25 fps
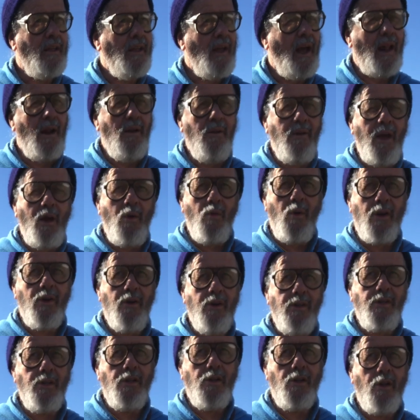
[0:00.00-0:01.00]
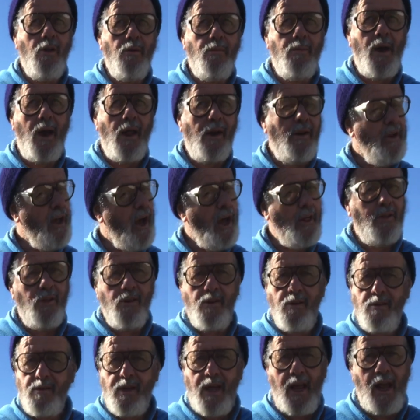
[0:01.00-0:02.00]
I don't know, what could you do about it?
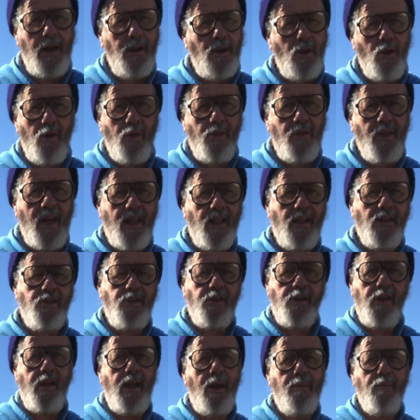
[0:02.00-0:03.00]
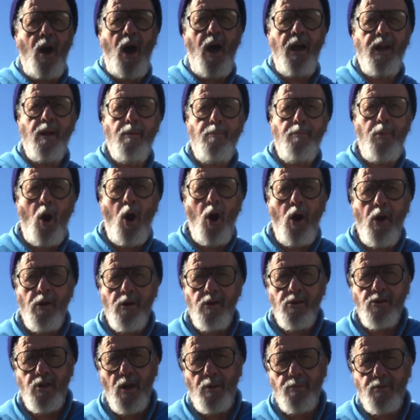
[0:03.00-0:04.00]
Nothing. Can't do a thing unless you could get behind a barn
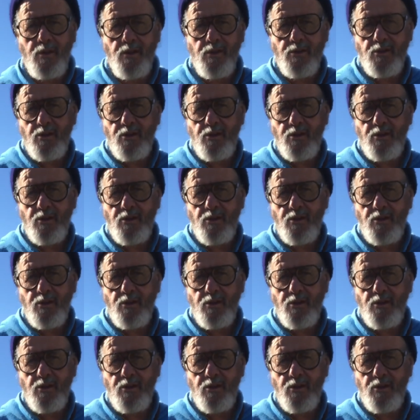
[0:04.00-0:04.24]
or something